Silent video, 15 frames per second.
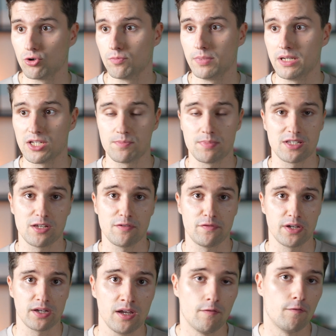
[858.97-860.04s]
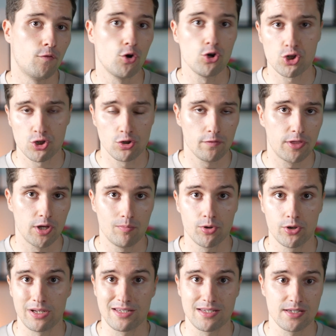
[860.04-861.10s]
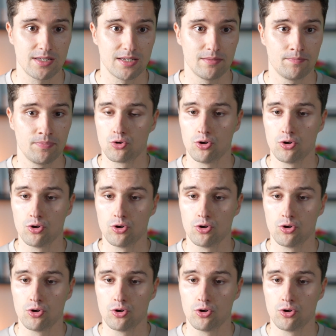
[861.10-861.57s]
could be a specific version of the operating system,